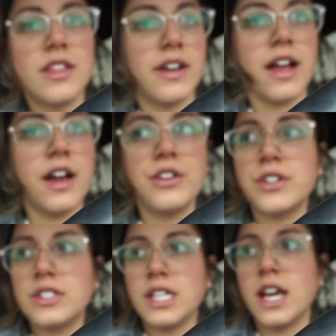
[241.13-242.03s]
Like I
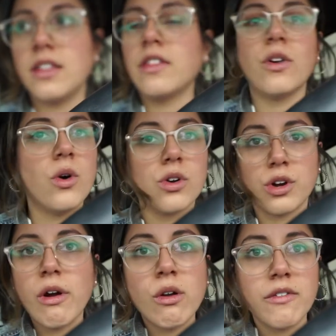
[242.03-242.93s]
understand that the whole
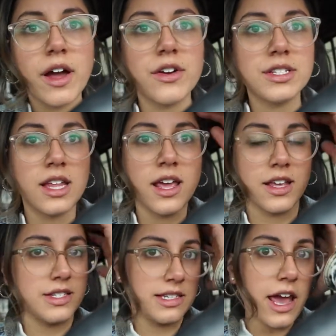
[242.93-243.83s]
coronavirus thing
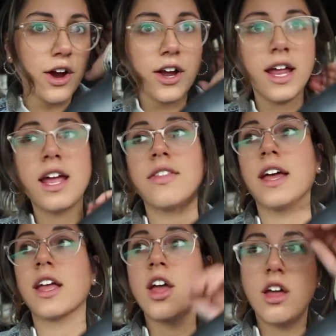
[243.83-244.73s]
is scary and
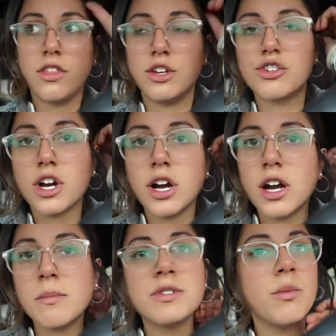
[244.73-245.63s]
like the
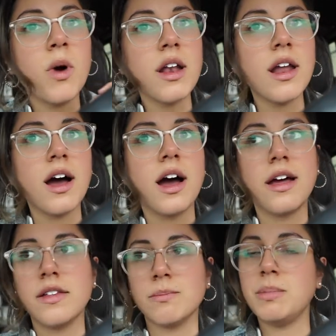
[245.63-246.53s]
germs and
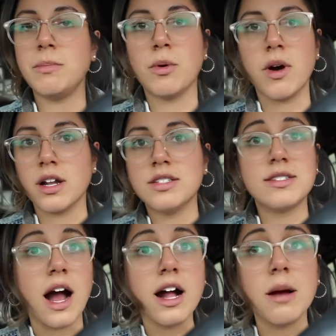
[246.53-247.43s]
whatnot and people want to
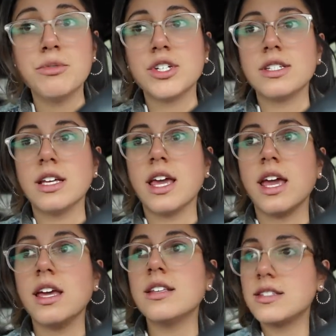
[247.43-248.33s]
stock up just in
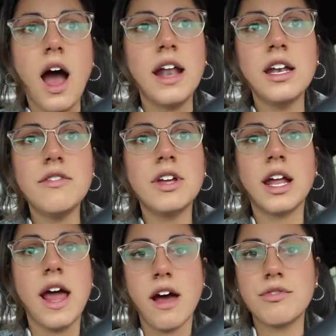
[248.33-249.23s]
case. I didn't even
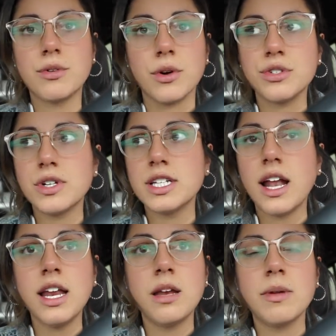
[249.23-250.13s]
get half the groceries I
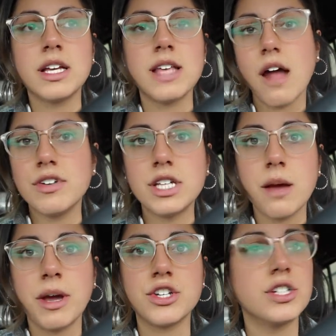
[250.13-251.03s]
needed because every
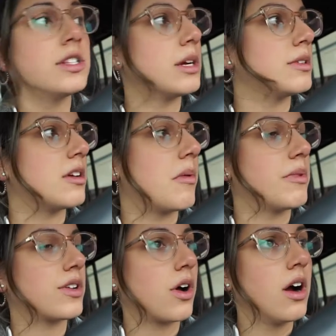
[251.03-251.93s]
time I turned there was someone
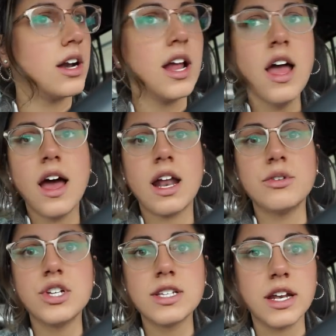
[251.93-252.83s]
with a cart and I
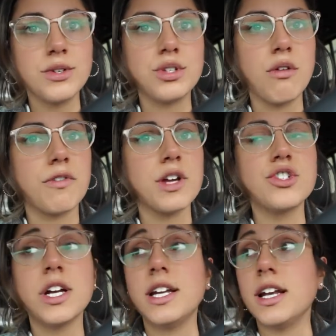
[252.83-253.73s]
was just getting so
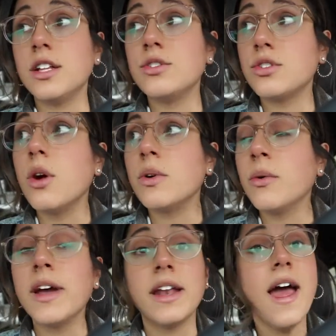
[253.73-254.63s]
frustrated and so
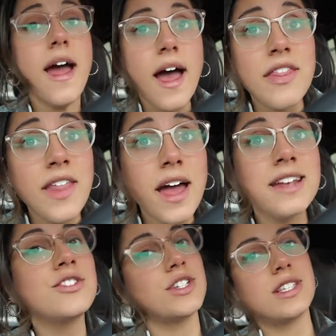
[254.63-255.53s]
annoyed. And
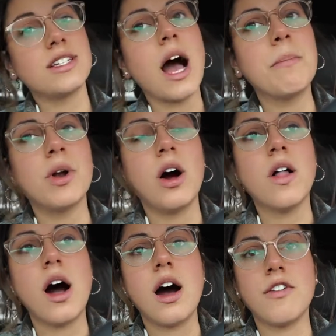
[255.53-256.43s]
then just to top it all
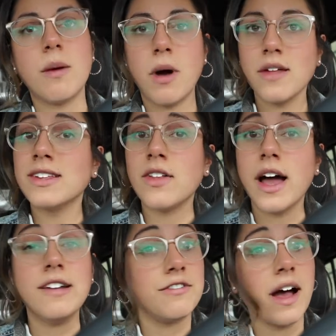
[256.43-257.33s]
off, I'm on the
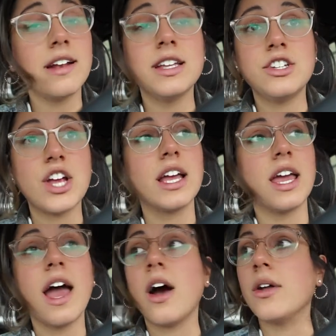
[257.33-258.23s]
line finally
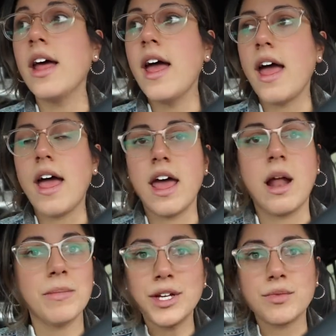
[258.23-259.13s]
checking out and
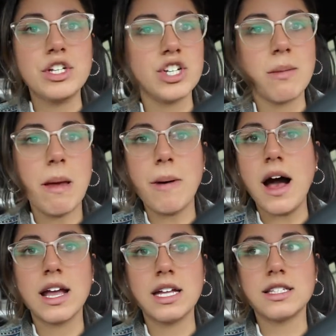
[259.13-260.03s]
I'm like reaching in my
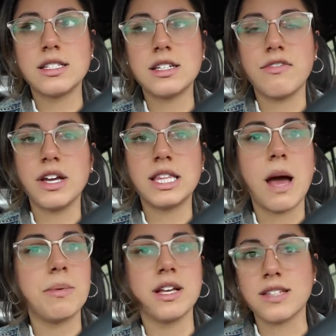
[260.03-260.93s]
pockets and stuff like
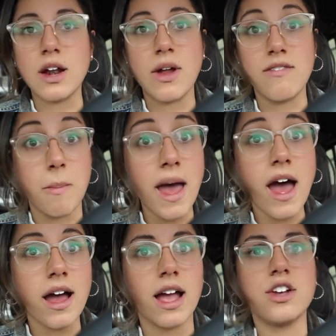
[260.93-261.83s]
that because I don't have a bag.